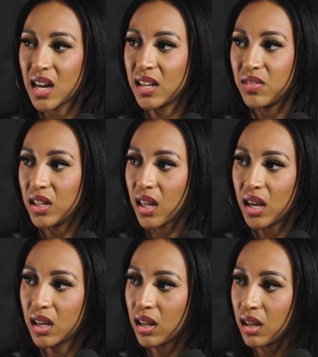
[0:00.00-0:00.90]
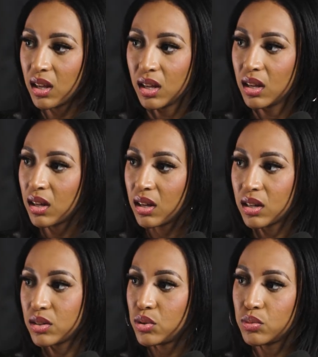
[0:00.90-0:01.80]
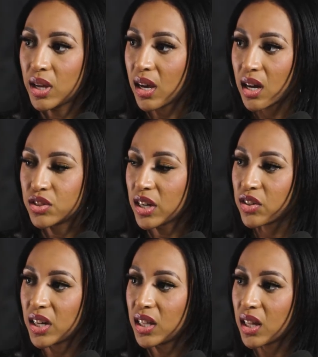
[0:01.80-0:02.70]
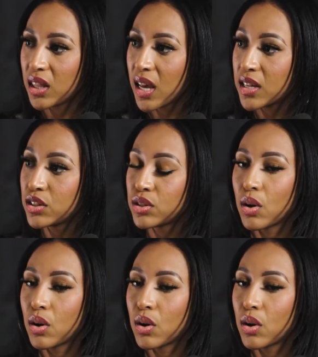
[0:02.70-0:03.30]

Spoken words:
not even like a 2-day contract or anything like that.